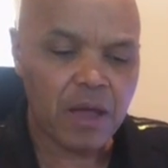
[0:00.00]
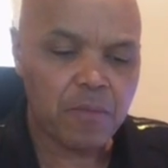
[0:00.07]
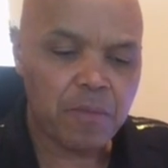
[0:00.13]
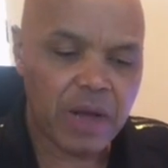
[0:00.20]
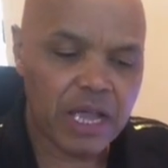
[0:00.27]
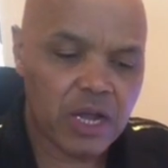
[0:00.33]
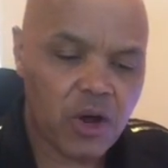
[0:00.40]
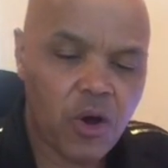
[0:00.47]

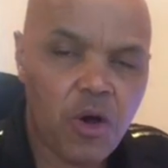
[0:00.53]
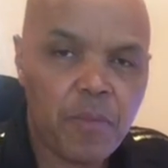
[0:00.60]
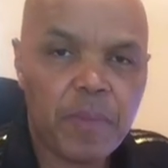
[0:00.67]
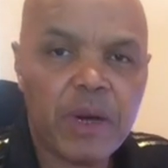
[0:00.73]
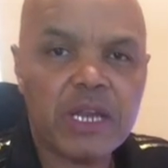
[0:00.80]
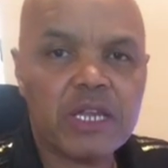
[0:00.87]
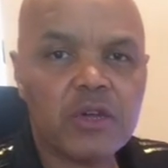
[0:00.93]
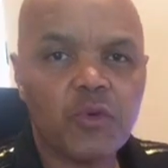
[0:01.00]
My
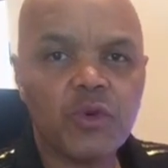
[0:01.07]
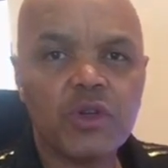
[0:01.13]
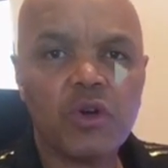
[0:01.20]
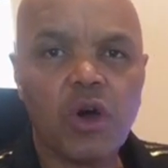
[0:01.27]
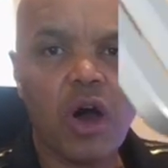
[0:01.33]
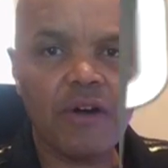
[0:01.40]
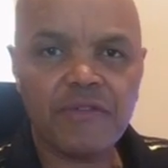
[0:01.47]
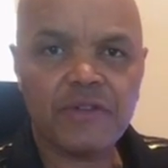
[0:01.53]
company
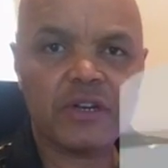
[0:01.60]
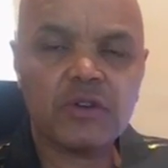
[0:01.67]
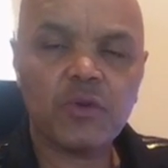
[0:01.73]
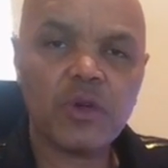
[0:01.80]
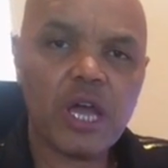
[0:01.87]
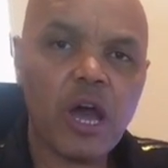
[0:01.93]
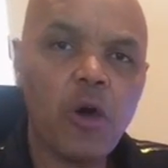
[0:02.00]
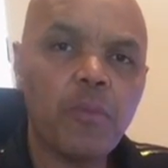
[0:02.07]
will offer it,
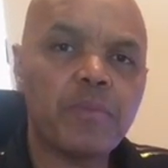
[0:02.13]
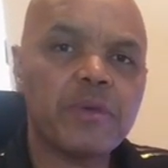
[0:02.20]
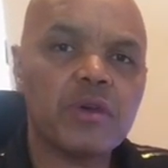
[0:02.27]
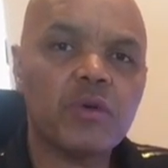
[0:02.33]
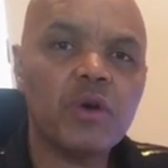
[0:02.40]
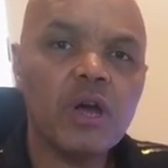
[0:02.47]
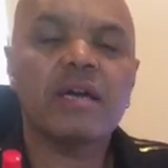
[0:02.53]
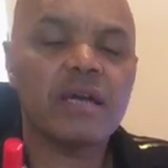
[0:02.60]
will help
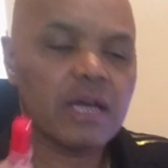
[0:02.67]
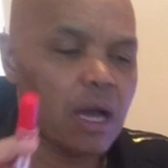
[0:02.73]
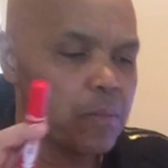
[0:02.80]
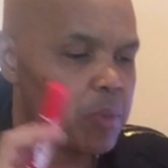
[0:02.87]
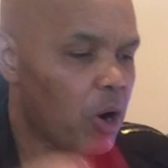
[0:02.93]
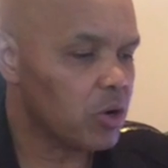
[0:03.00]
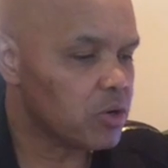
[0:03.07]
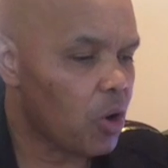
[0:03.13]
you
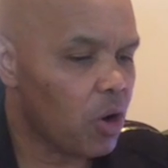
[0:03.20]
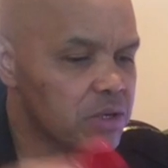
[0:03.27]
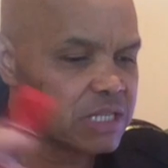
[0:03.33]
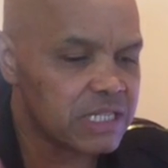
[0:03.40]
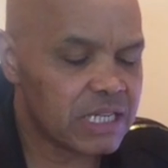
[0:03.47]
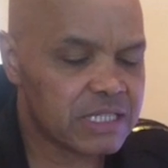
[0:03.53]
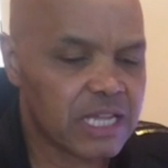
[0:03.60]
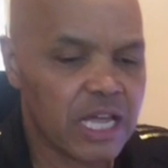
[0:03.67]
about all
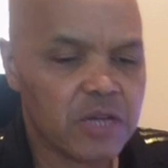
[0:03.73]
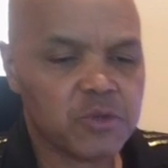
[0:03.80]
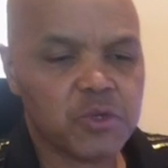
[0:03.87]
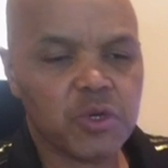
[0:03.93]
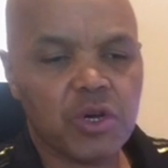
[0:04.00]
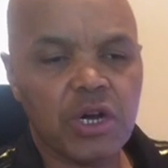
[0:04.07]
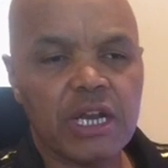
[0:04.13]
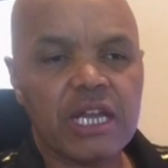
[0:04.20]
the
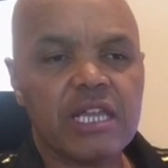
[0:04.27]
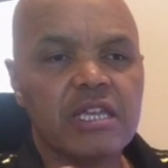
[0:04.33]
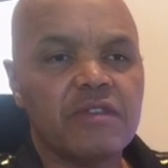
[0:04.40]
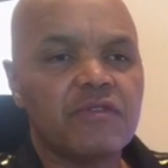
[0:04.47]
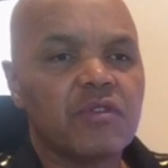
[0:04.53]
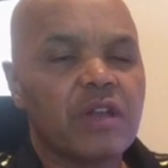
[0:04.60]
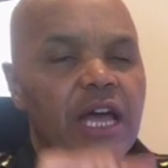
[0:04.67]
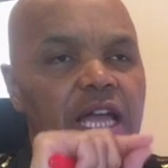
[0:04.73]
details. We're gonna
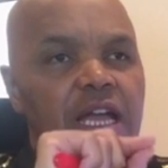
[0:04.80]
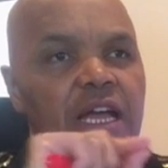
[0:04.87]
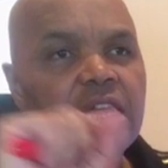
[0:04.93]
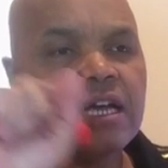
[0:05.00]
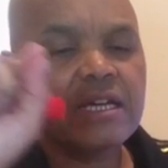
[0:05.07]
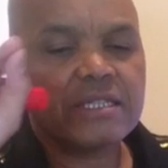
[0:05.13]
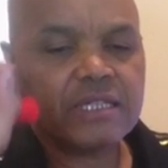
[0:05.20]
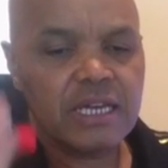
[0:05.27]
give you like
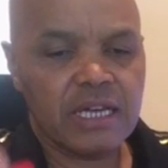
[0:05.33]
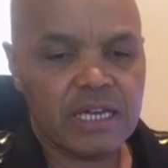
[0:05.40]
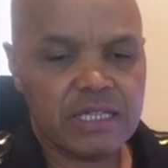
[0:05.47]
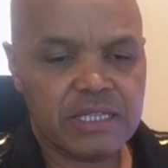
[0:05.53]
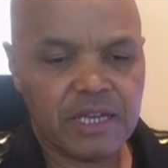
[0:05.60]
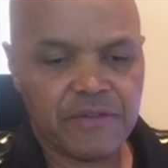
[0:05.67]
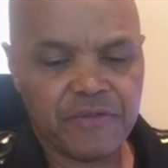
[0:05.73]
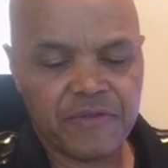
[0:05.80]

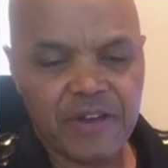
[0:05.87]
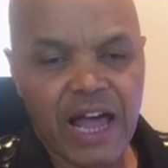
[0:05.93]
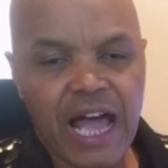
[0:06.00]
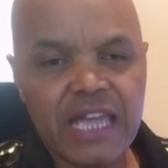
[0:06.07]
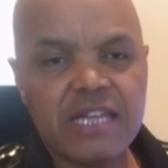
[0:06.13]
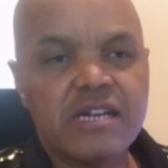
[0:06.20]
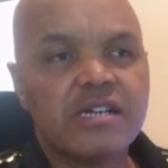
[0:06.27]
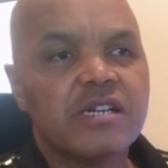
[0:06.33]
the
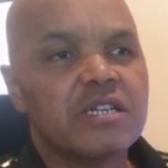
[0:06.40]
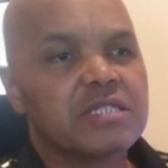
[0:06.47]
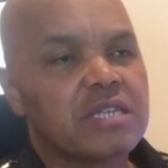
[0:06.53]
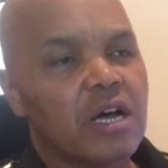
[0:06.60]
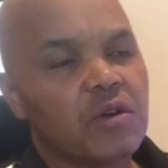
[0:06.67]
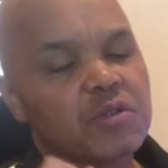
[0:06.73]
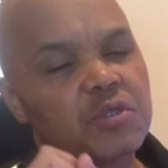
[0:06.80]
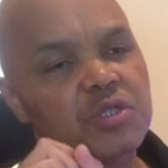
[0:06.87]
flyers,
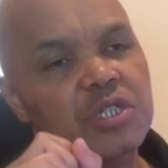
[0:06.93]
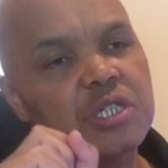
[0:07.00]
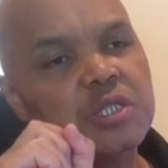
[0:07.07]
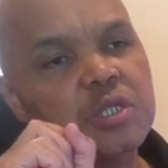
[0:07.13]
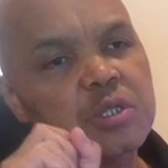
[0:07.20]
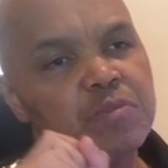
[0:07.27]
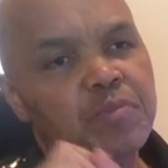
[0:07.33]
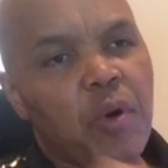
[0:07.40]
how to
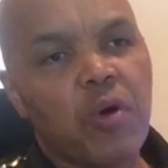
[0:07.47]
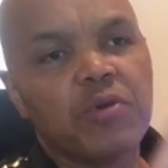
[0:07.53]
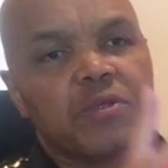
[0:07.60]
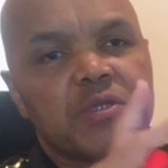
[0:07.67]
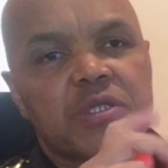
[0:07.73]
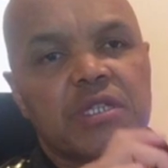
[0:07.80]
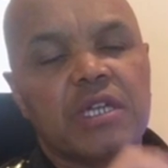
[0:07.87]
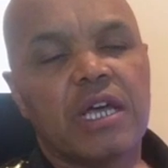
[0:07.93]
just
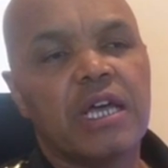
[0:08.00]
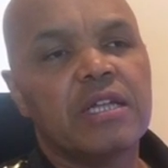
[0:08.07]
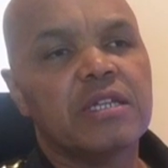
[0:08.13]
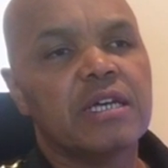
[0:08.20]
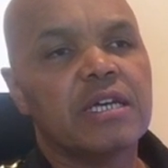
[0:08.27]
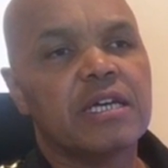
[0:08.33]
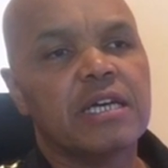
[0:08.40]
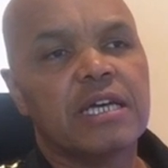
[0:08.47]
post
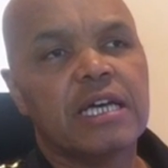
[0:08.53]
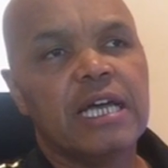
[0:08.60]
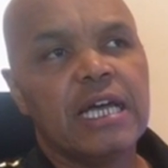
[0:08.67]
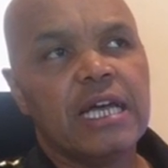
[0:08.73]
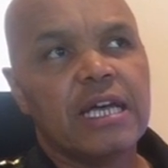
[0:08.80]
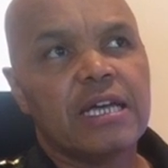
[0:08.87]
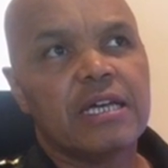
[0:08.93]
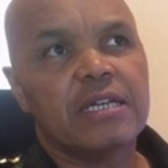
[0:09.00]
and
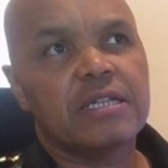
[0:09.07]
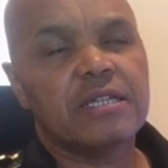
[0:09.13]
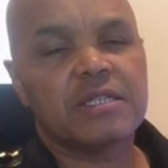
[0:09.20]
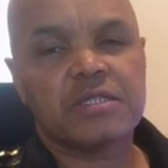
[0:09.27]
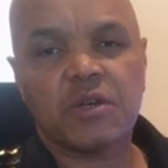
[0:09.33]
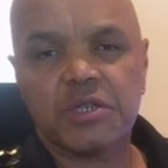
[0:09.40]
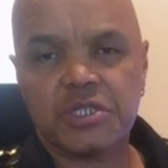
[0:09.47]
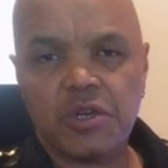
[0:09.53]

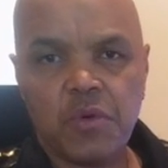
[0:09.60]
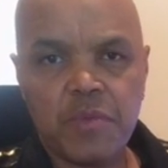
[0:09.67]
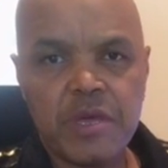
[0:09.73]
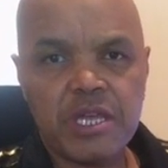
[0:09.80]
the social